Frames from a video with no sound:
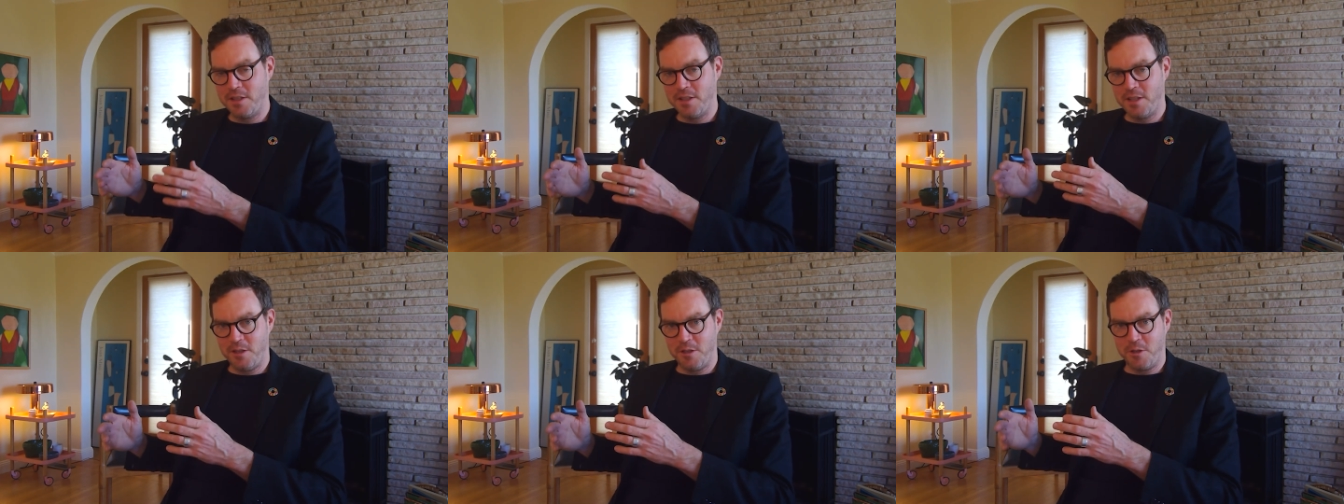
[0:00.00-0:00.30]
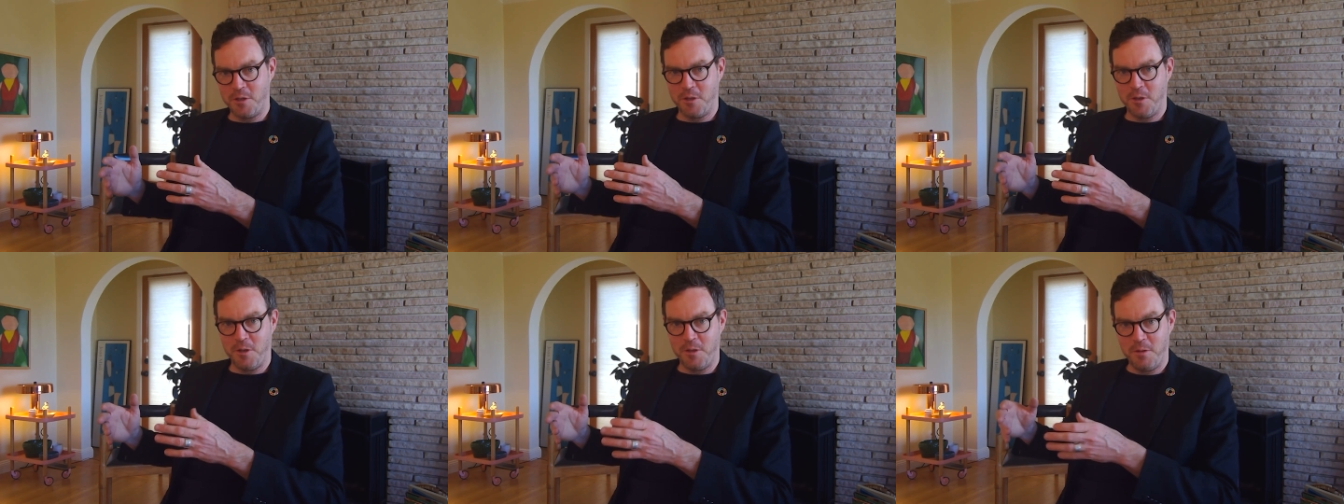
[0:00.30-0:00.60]
little
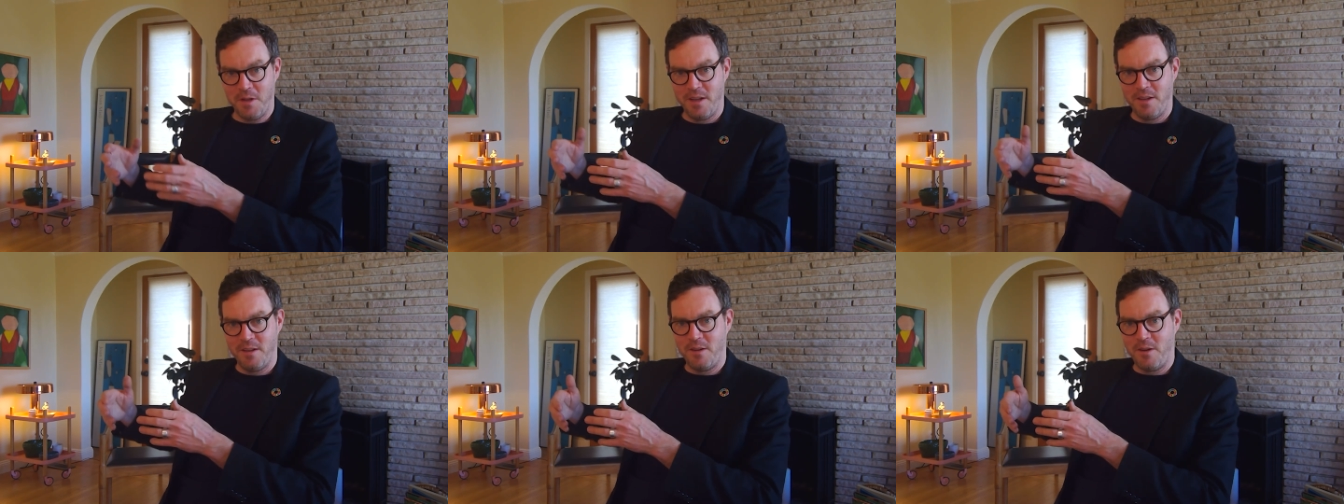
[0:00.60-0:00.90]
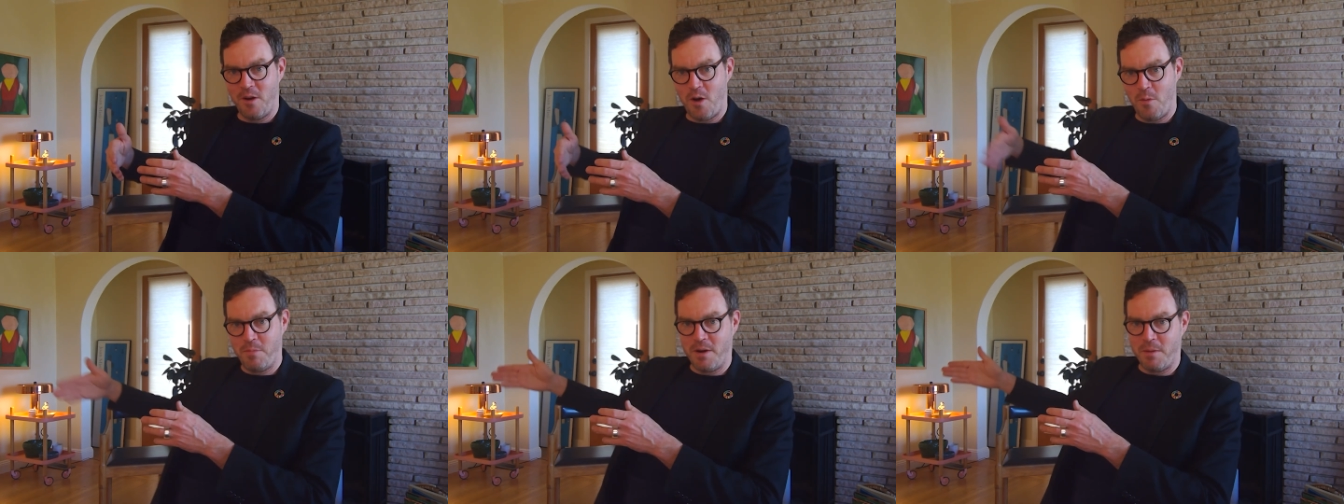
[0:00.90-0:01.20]
girl
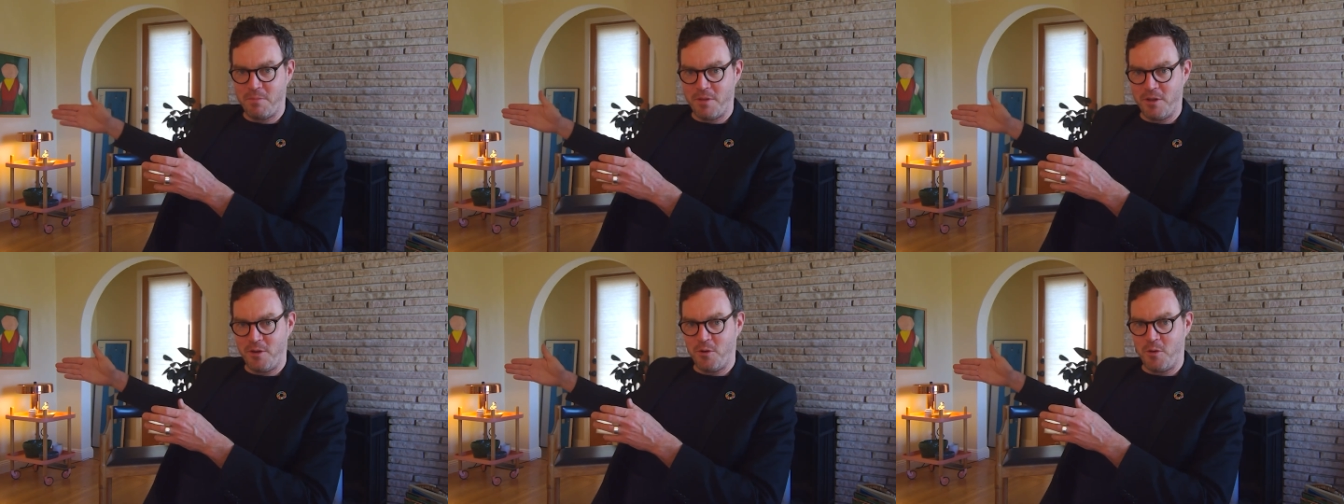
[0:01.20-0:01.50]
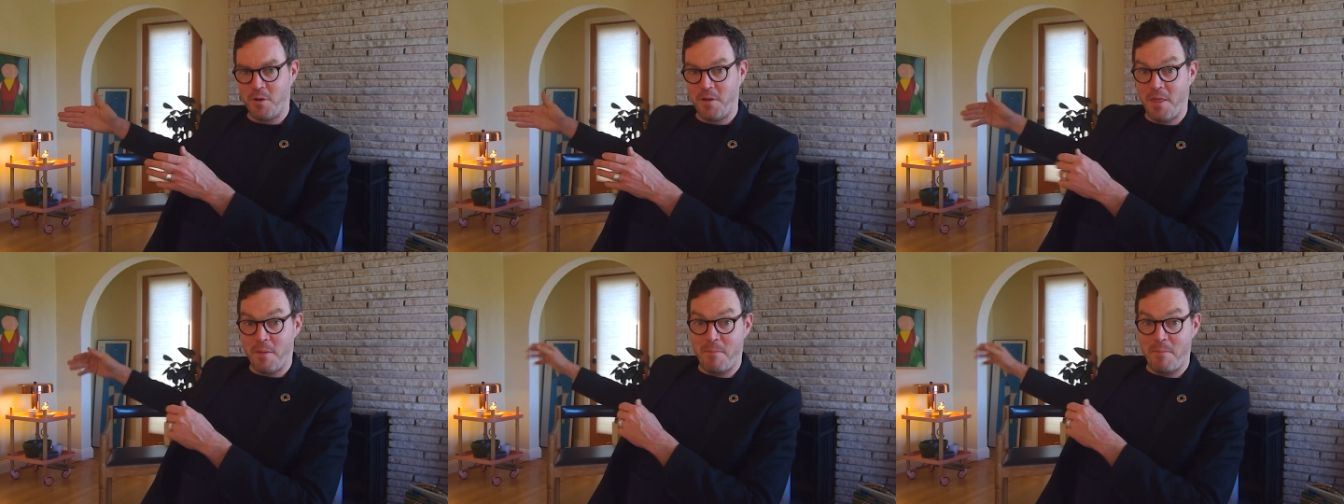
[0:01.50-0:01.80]
open up the
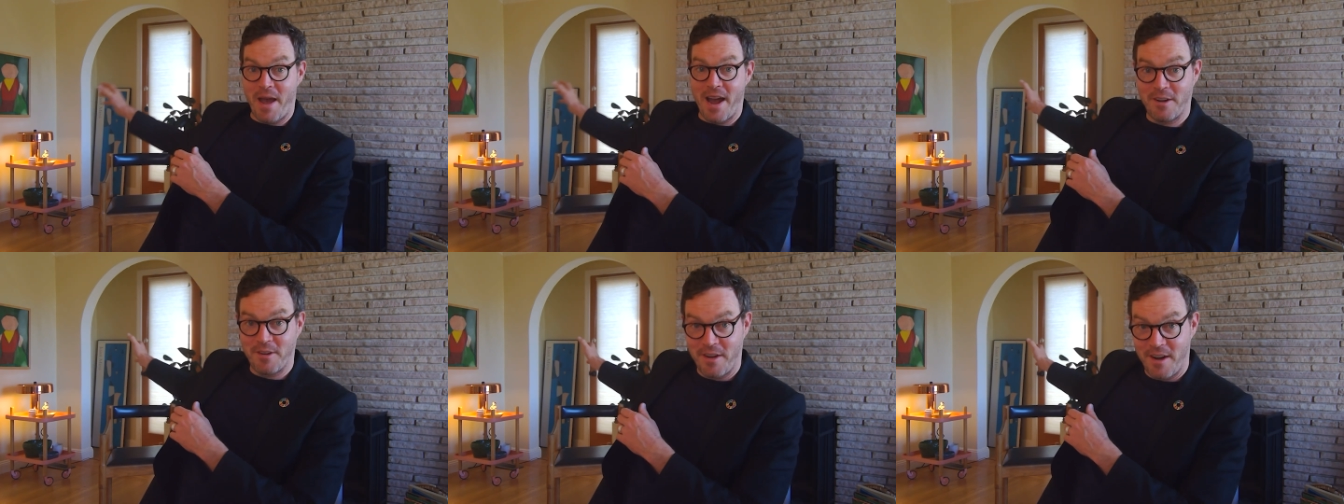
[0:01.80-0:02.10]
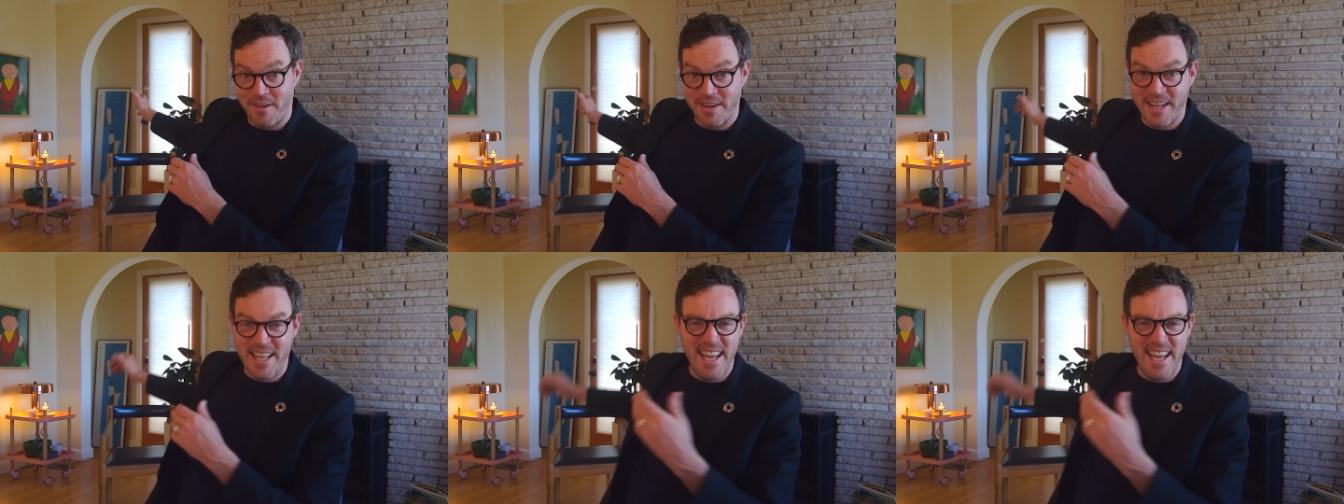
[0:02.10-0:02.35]
door in the background.